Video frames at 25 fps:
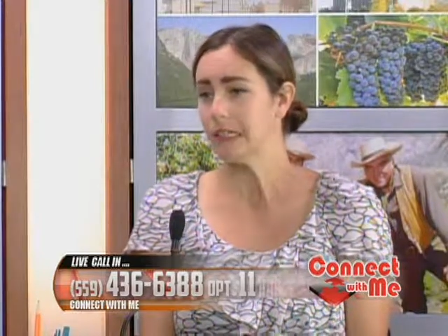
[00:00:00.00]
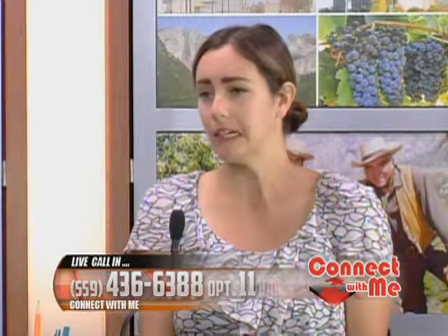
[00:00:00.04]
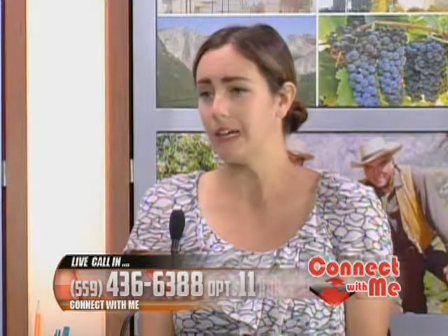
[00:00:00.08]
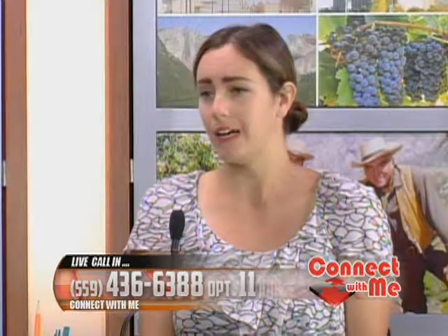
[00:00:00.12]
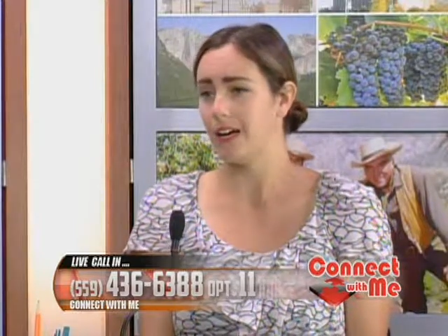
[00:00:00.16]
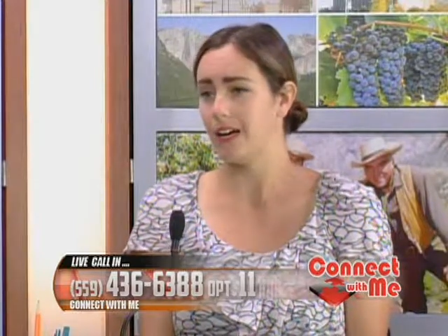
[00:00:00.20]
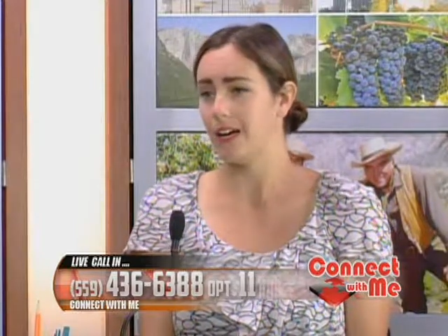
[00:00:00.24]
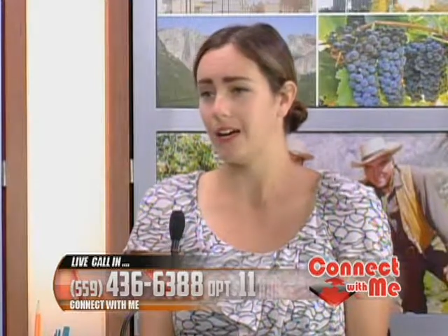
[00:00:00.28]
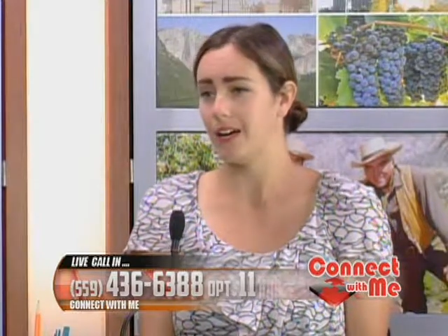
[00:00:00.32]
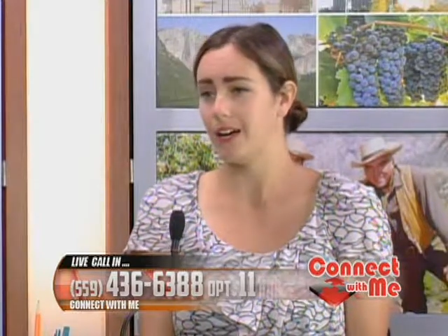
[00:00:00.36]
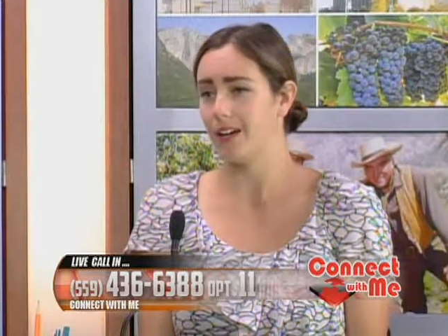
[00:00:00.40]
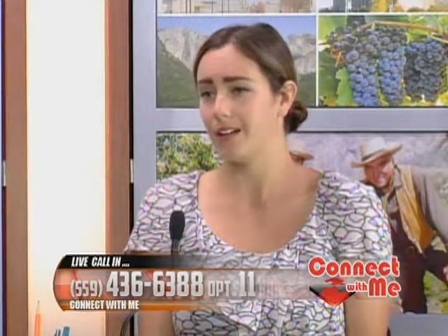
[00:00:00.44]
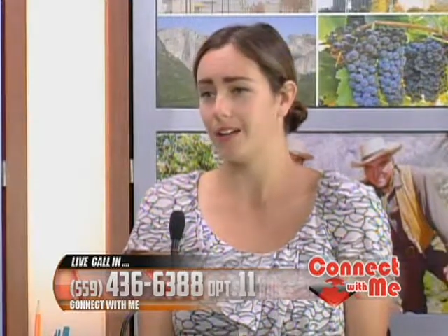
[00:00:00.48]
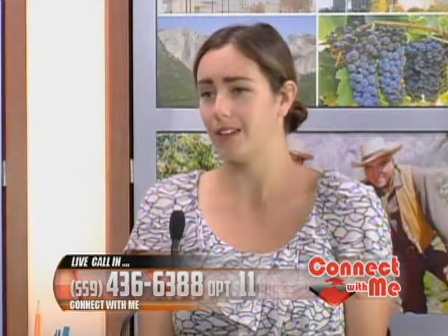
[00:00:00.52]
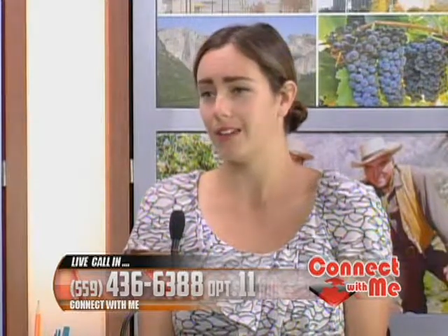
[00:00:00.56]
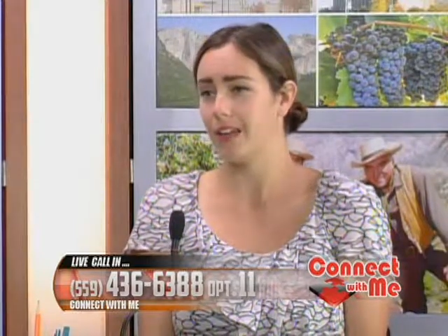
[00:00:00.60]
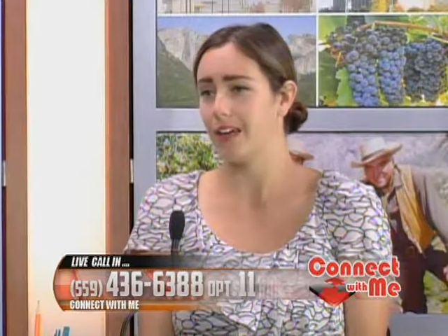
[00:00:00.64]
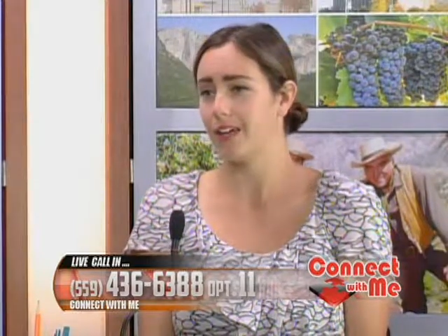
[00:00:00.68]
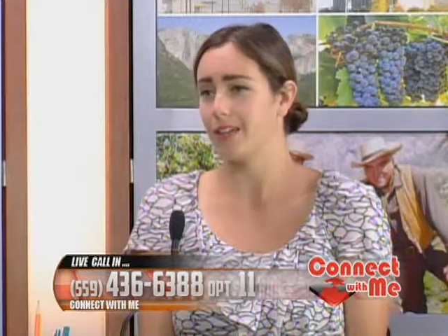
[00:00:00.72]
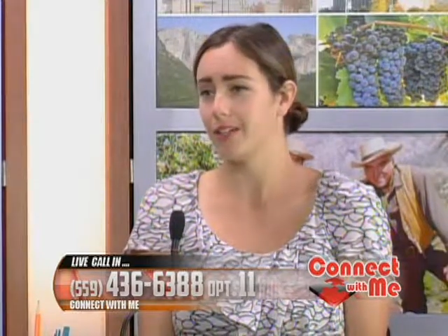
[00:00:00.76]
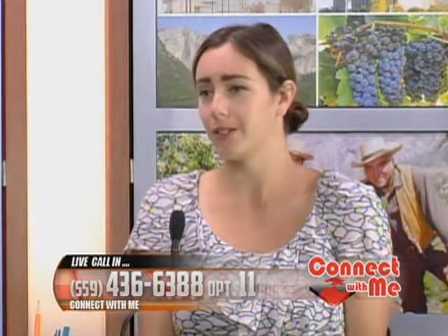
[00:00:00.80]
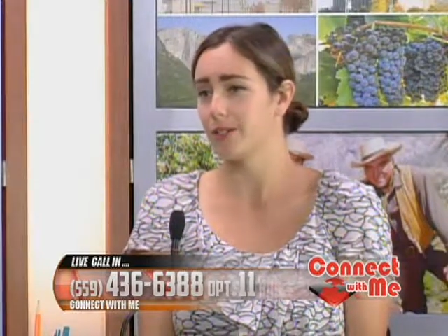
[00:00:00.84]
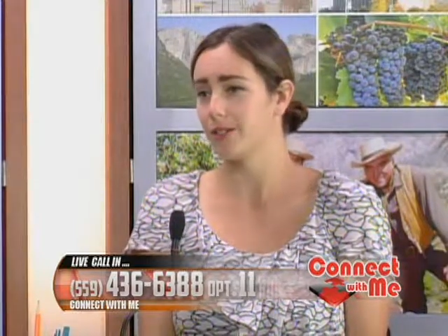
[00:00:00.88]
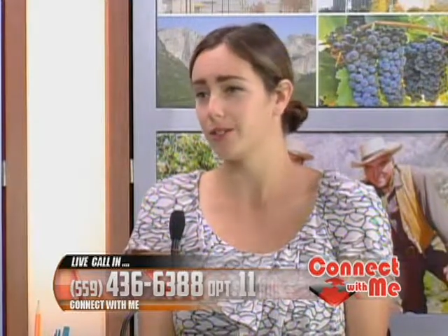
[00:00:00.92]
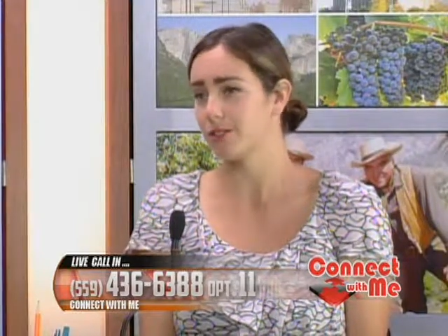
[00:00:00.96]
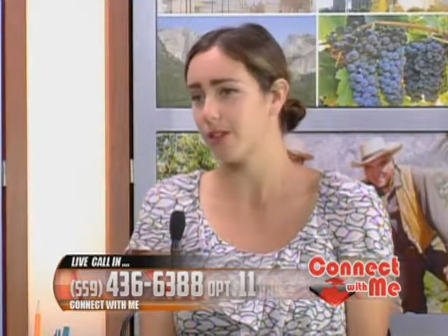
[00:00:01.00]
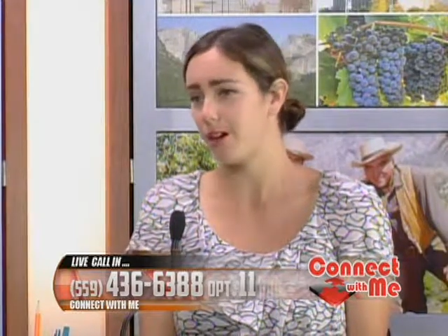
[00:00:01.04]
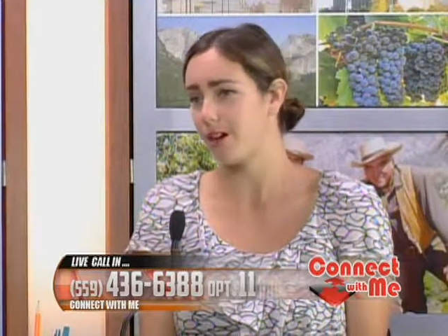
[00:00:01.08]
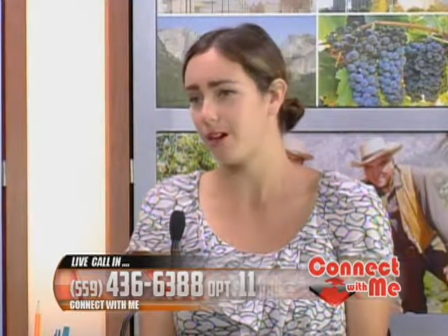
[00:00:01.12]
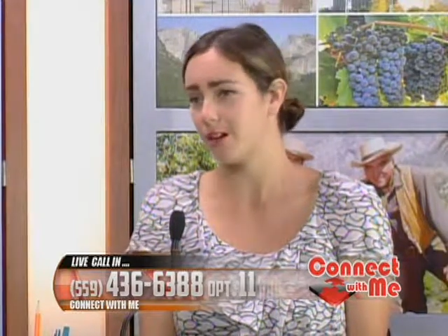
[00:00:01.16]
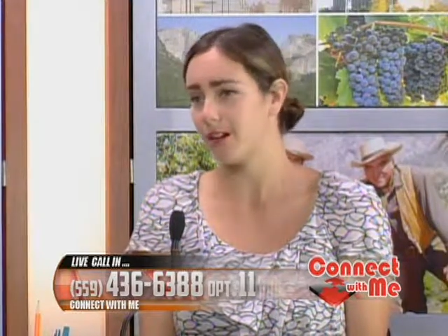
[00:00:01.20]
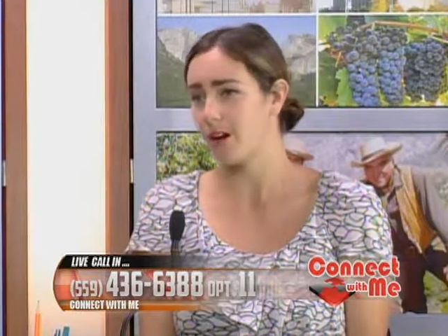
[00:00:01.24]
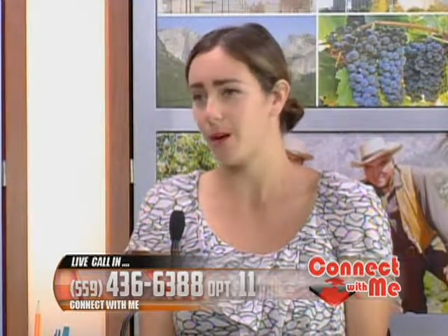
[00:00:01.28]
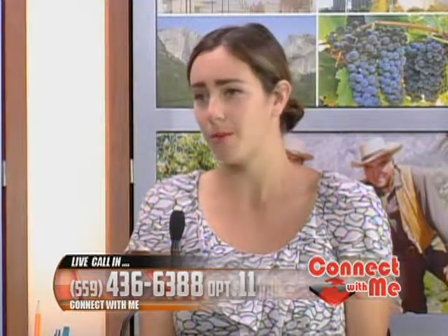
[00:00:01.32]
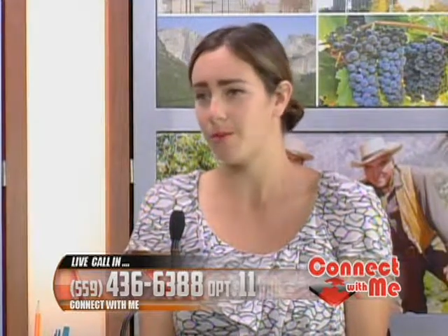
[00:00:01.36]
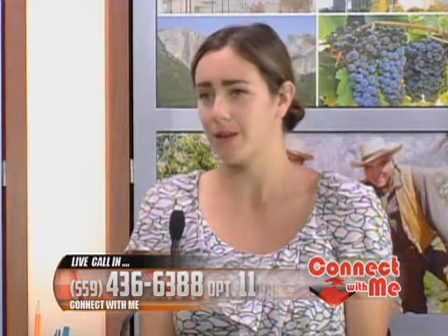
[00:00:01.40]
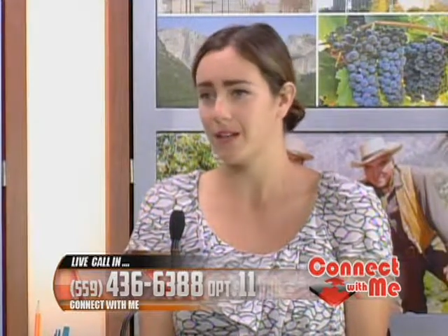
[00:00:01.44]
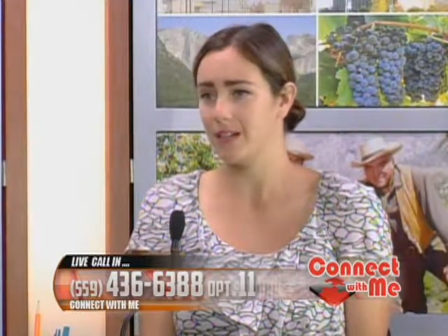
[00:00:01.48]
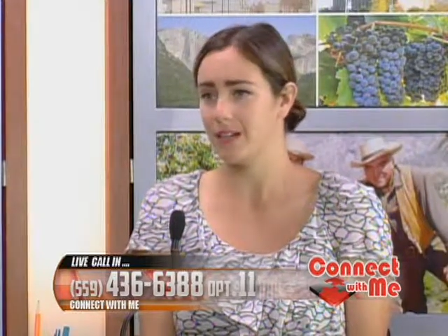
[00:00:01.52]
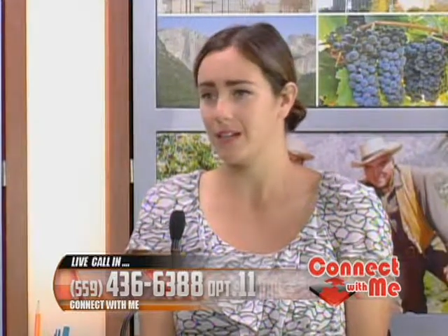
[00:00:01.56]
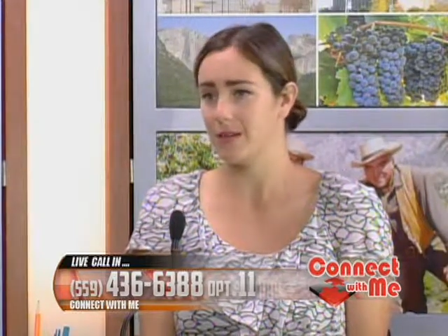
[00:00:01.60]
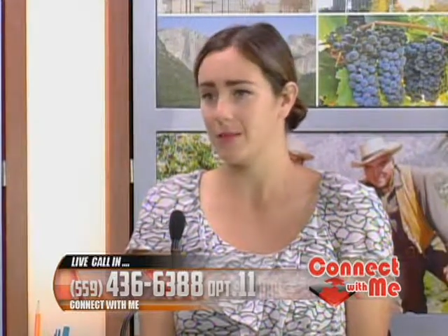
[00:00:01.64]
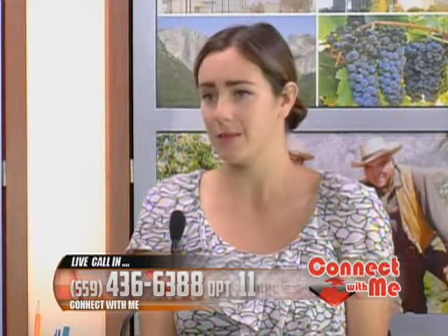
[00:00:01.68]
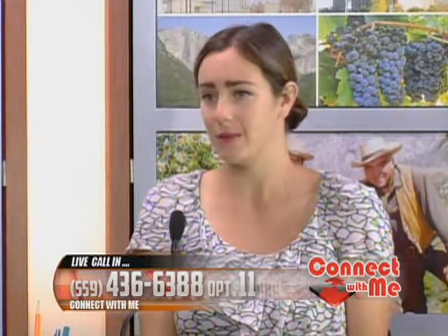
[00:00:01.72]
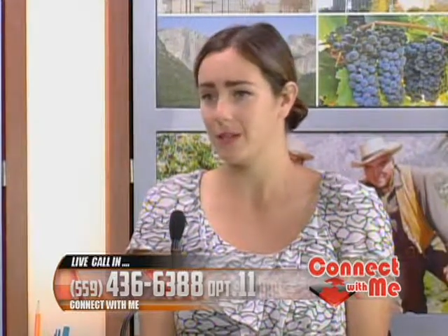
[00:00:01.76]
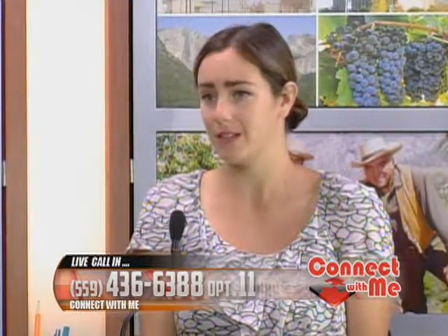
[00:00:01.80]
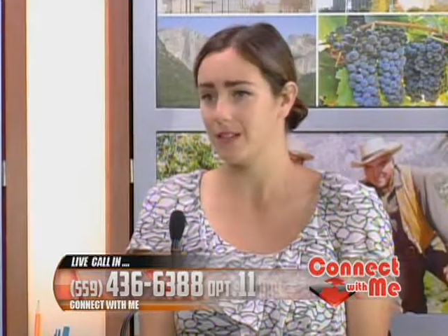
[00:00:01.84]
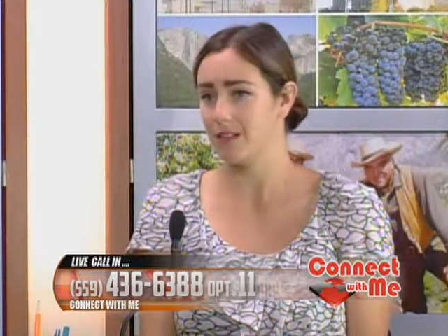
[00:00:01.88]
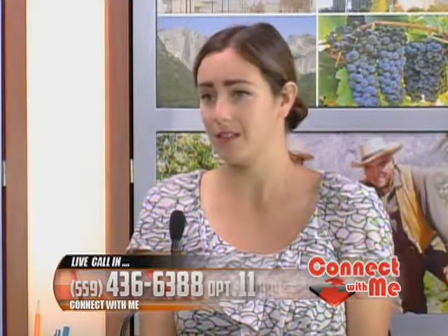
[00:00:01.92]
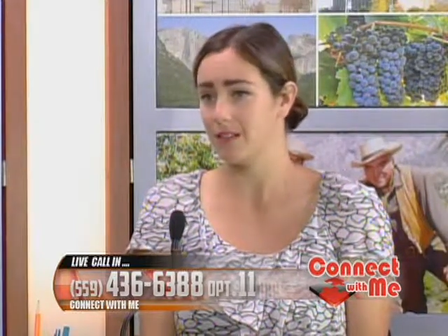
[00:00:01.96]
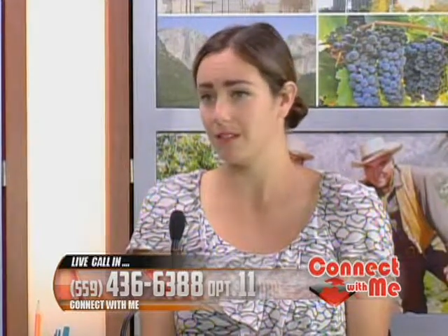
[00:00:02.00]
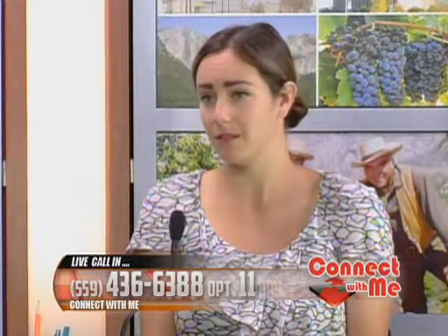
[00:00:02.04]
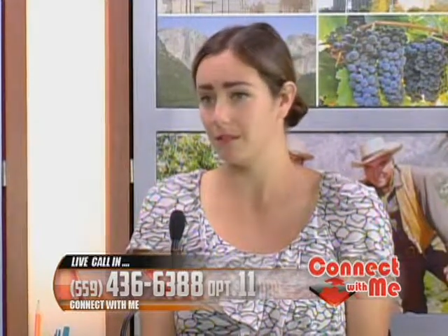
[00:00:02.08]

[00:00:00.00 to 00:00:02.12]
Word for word: uh, let your dog come in and meet